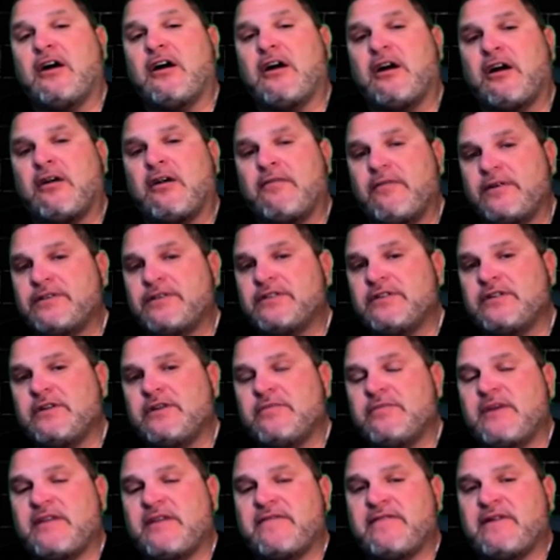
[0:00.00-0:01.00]
originally,
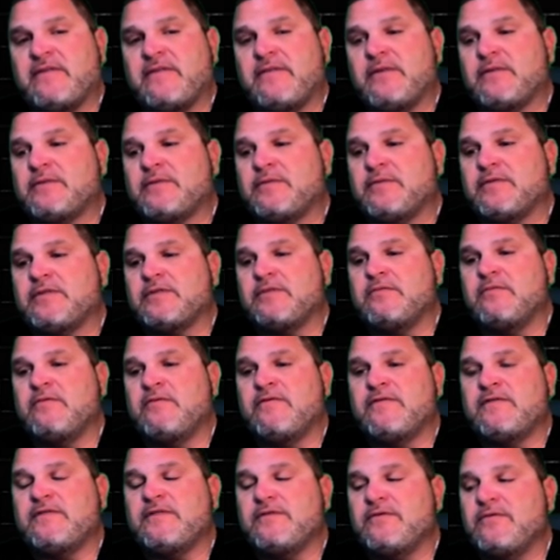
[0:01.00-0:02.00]
my family was supposed to
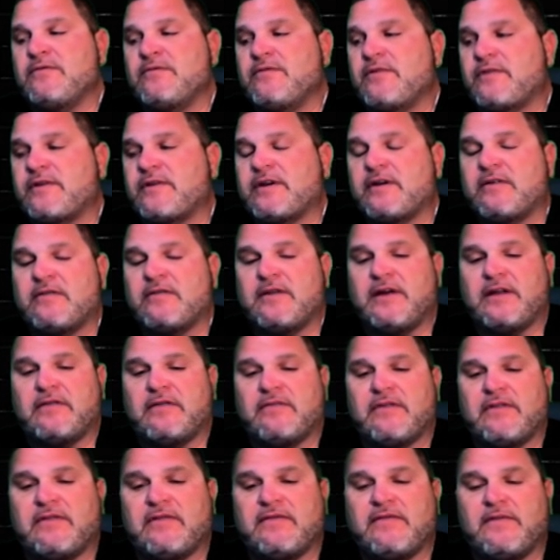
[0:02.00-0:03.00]
move to North
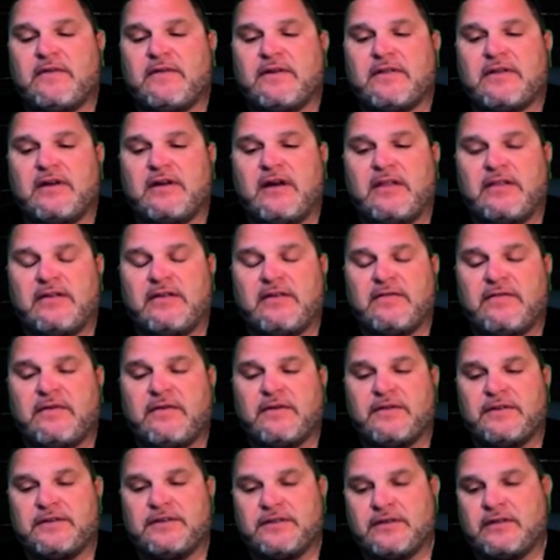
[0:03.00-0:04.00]
Carolina on the
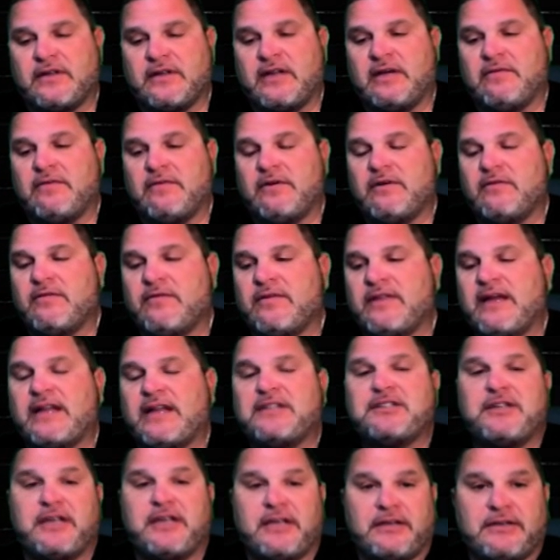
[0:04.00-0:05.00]
Fourth of July. Well,
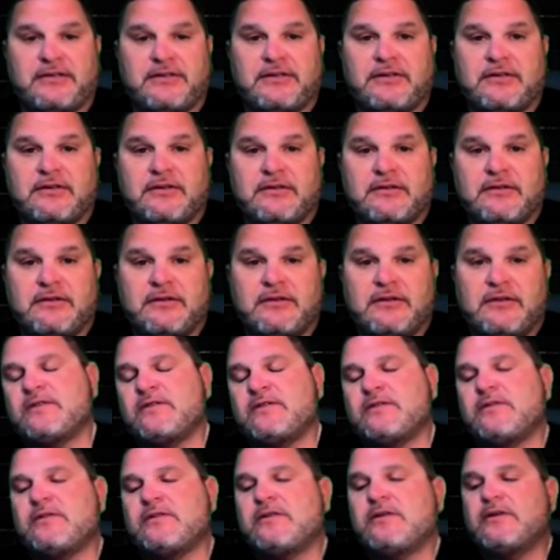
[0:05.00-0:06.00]
that changed.
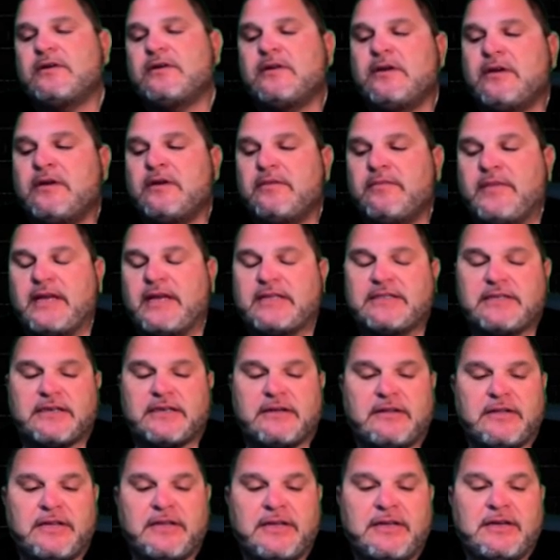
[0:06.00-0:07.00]

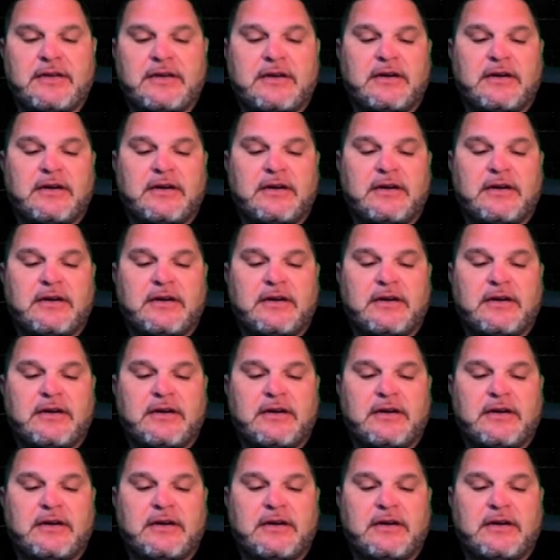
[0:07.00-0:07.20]
Basically,